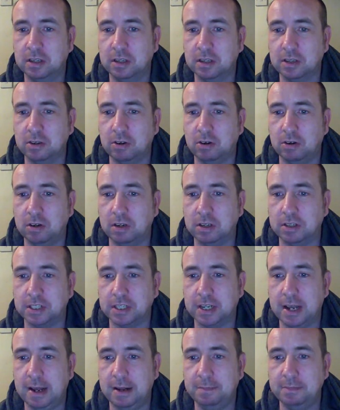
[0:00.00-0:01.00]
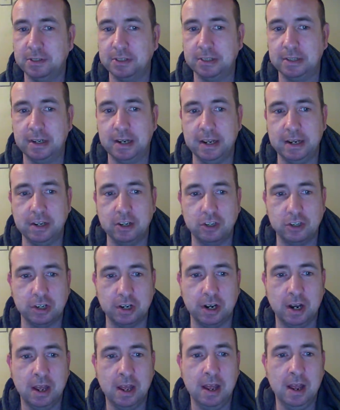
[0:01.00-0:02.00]
called
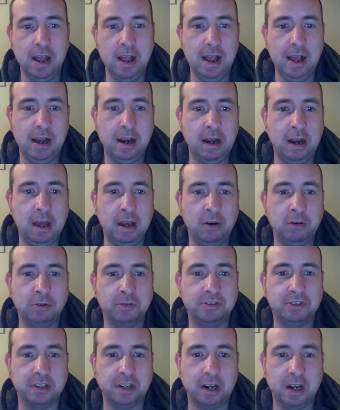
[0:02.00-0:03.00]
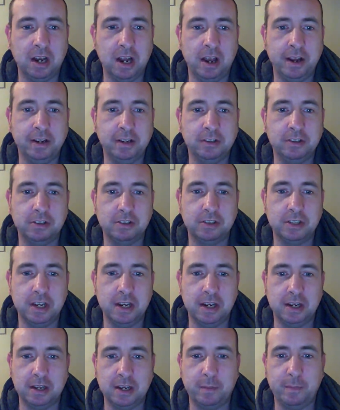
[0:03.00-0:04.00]
encapsulation, allows the client to
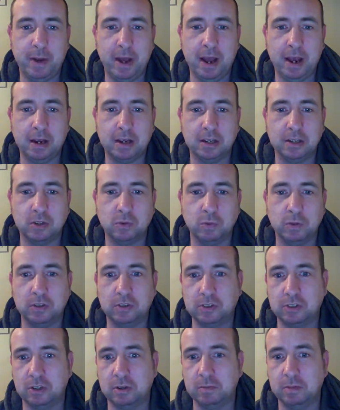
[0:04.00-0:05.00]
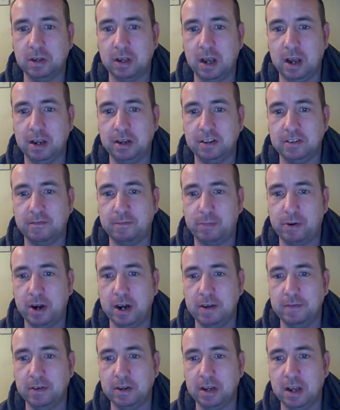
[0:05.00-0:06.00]
take a packet with some kind of
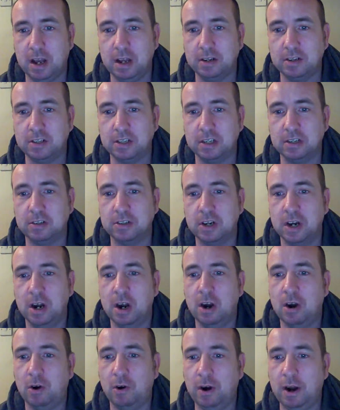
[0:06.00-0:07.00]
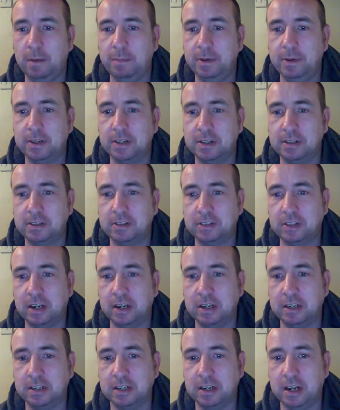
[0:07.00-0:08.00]
private content, wrap it
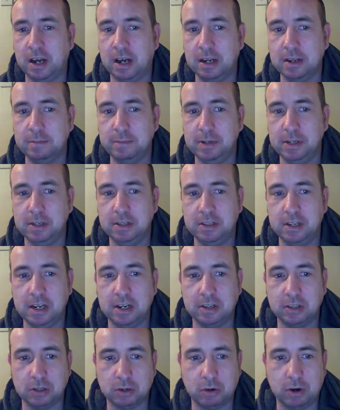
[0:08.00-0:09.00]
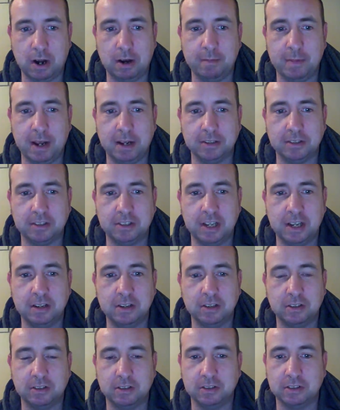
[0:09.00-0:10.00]
inside an IP datagram, and send
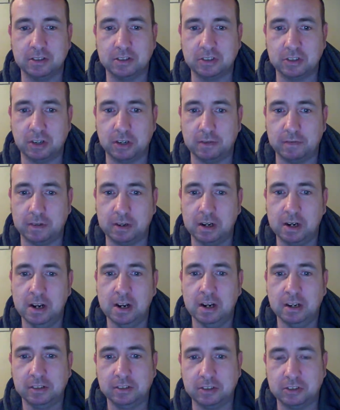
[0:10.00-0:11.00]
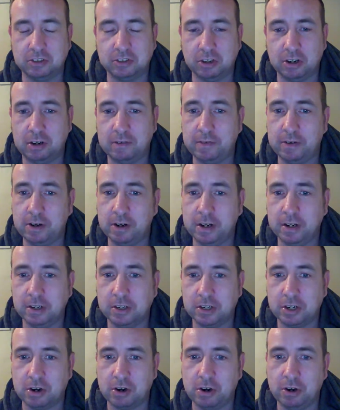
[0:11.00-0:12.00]
it to the server. The server in
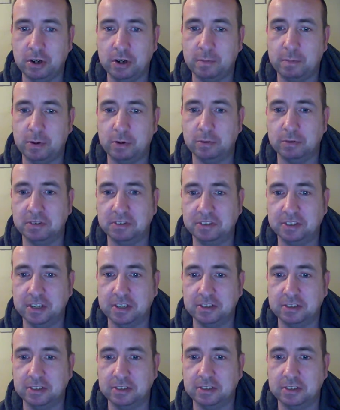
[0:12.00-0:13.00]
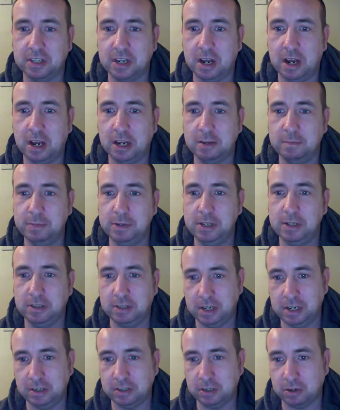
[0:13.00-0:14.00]
turn processes the IP
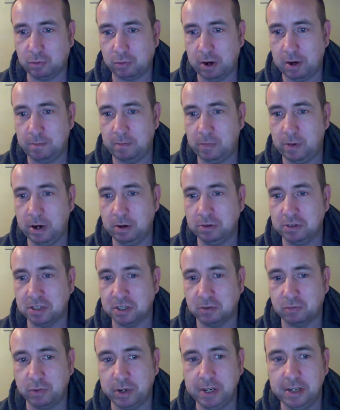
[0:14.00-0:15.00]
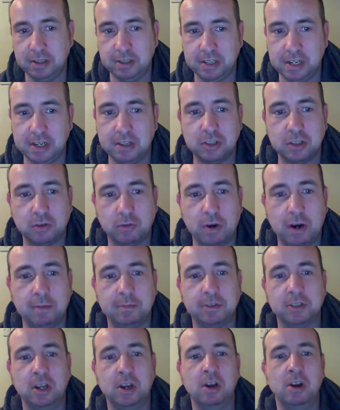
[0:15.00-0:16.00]
datagram, routing real
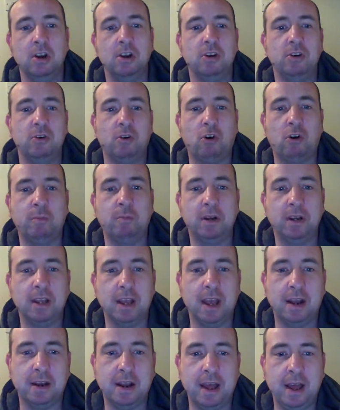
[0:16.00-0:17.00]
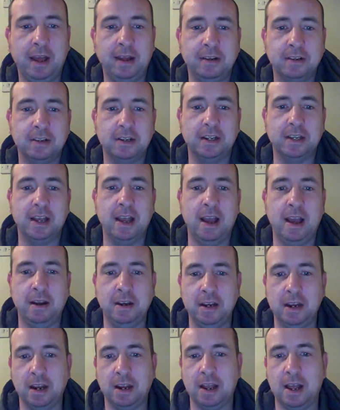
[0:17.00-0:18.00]
datagrams normally and handling
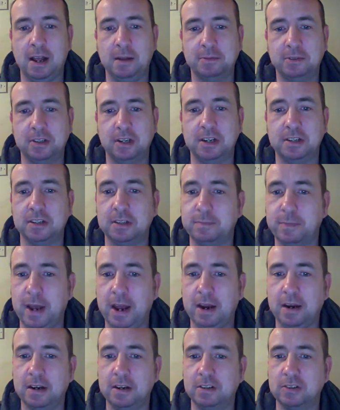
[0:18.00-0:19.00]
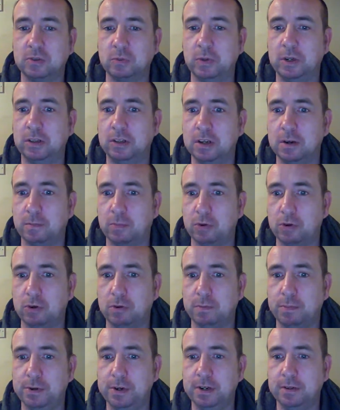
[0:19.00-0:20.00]
any encapsulated packets with the
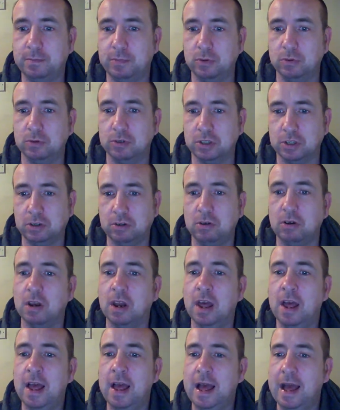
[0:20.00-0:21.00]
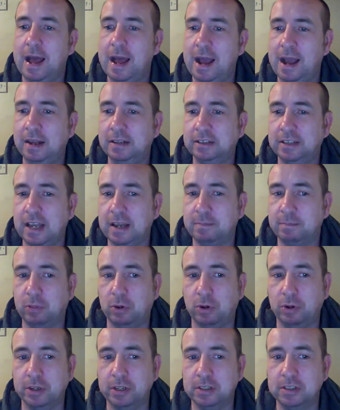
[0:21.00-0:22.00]
appropriate protocol. At that
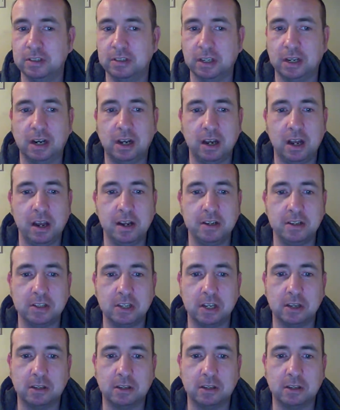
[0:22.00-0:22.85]
point, the client can